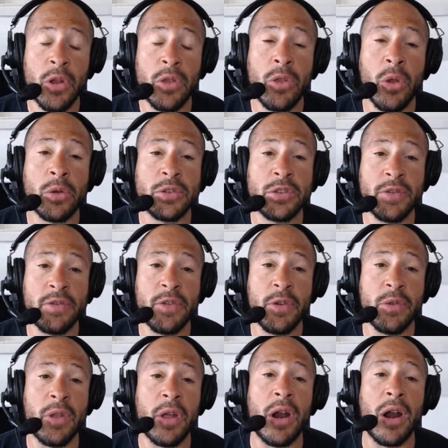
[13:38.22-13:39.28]
those of you
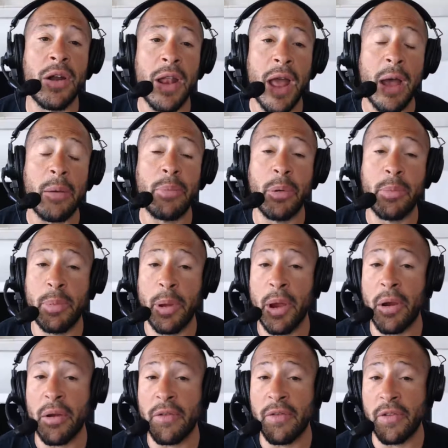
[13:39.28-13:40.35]
that are not
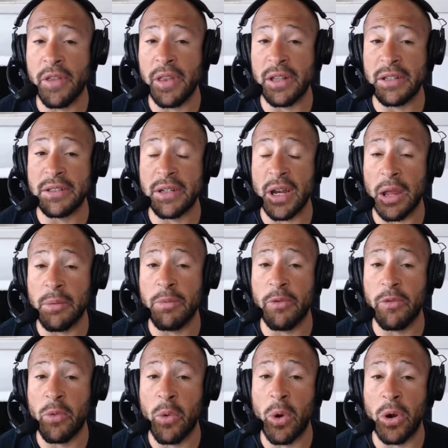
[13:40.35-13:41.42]
prepared for this type
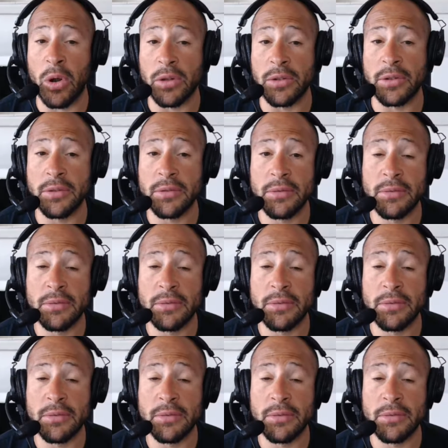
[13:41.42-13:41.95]
of world